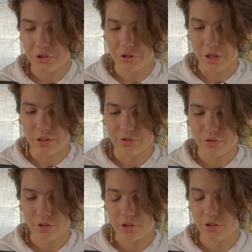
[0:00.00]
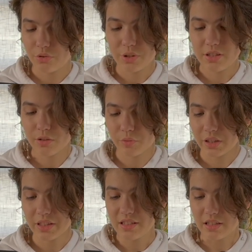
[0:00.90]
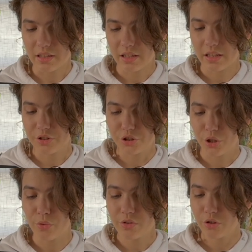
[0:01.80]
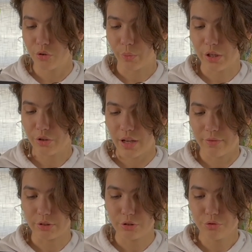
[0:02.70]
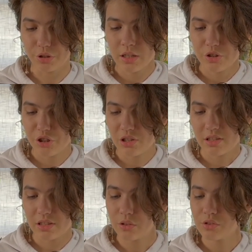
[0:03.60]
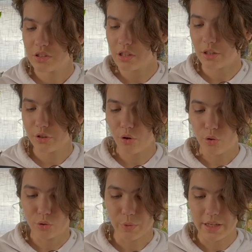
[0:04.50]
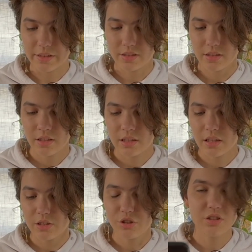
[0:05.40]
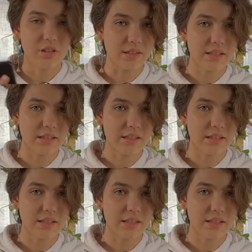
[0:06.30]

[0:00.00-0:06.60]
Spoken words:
change. So this is realistic, and it shows a greater evolution. She is still stuck in her old ways, and she doesn't